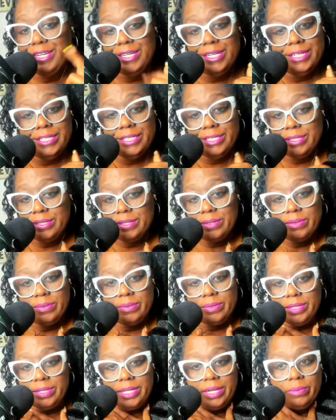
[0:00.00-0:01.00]
They should have
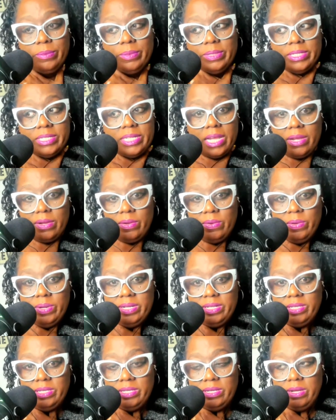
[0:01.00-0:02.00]
known that was not
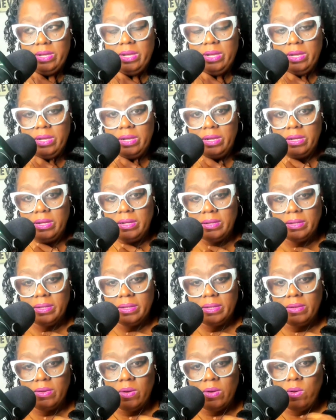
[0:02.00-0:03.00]
going to
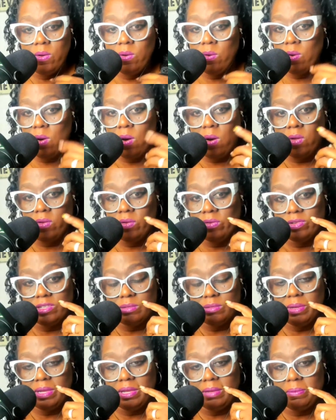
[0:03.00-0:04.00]
hold all
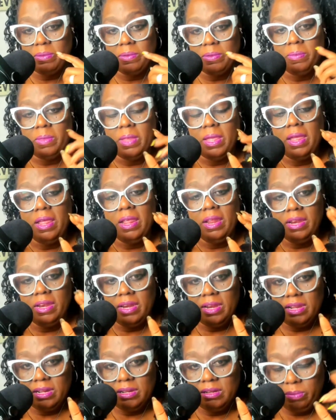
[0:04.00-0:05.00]
those people,
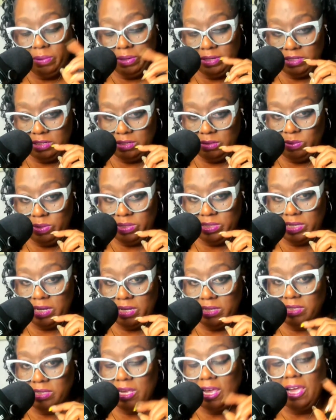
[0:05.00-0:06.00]
especially the ones
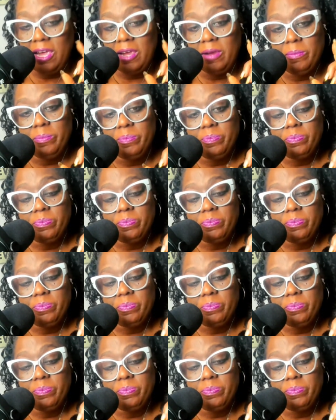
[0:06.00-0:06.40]
outside.